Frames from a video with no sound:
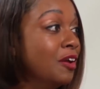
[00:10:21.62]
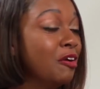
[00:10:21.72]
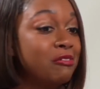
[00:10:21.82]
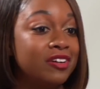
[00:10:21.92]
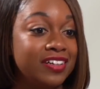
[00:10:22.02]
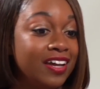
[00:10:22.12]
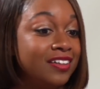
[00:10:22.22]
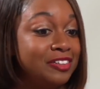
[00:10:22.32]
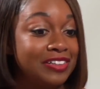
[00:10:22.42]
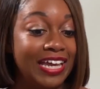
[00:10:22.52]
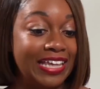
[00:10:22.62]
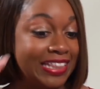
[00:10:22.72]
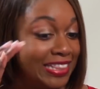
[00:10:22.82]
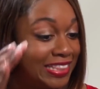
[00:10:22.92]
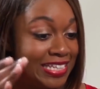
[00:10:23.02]
We're good. You're
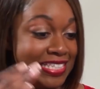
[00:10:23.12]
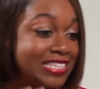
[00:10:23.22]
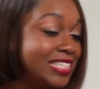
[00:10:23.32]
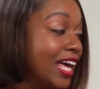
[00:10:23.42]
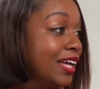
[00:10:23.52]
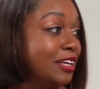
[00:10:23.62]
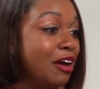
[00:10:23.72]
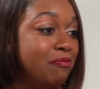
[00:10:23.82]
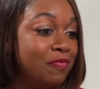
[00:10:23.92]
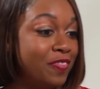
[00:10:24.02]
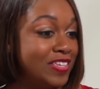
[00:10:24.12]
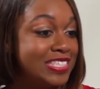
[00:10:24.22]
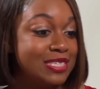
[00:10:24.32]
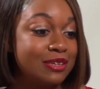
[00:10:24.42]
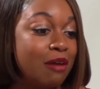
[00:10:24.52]
like, this is lined up.
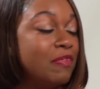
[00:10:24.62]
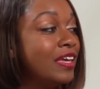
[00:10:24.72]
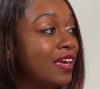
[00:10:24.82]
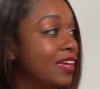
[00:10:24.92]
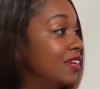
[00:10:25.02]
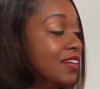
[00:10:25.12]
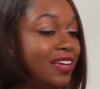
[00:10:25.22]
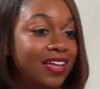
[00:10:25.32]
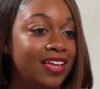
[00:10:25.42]
This is coming in.